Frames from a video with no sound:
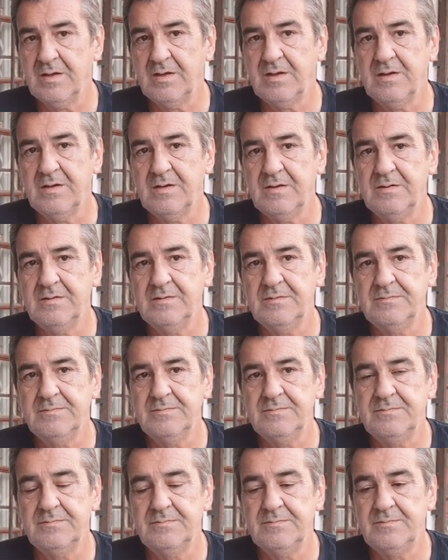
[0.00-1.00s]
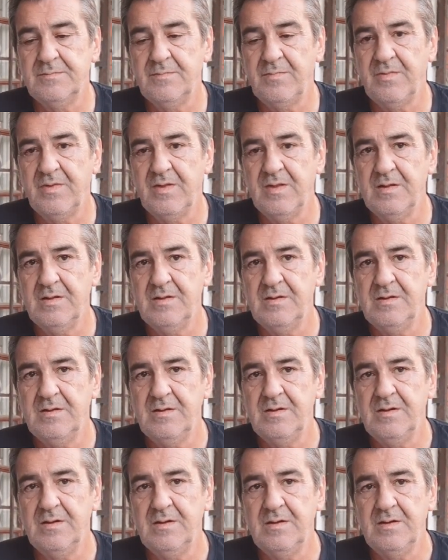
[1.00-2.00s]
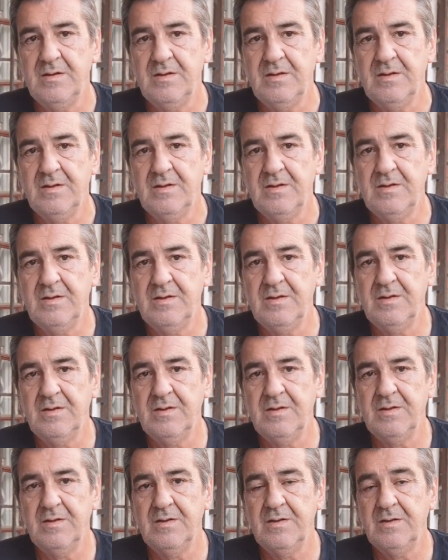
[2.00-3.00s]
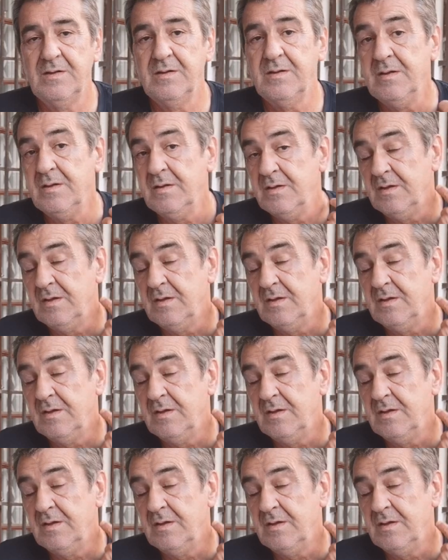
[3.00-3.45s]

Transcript: The person shown says nothing.